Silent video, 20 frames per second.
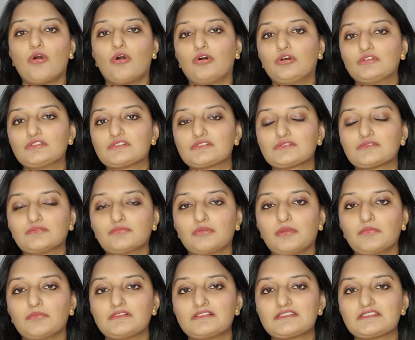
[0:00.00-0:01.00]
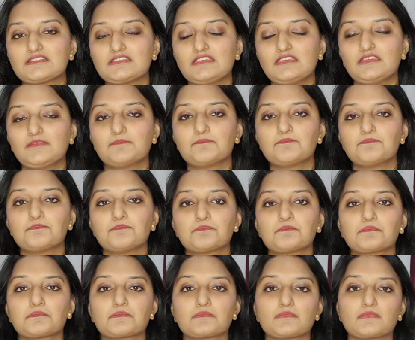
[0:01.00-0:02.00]
Also, we will see
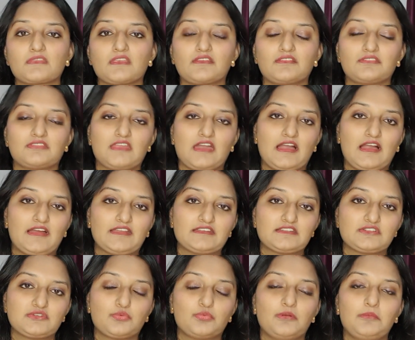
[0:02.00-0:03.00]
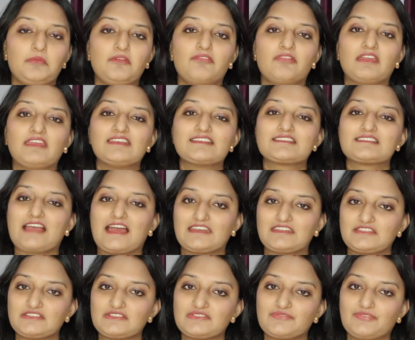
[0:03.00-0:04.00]
that you will be very
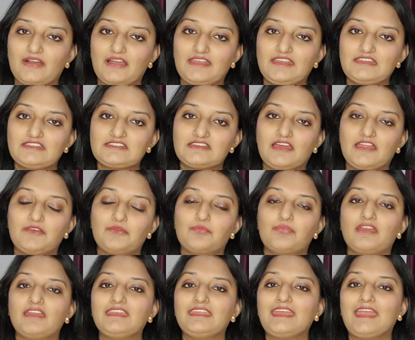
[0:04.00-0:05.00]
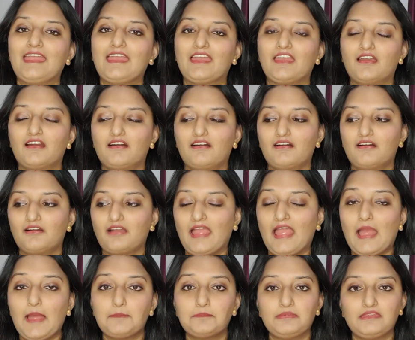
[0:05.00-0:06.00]
satisfied and very
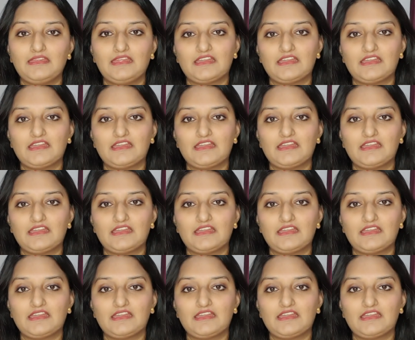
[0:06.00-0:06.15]
happy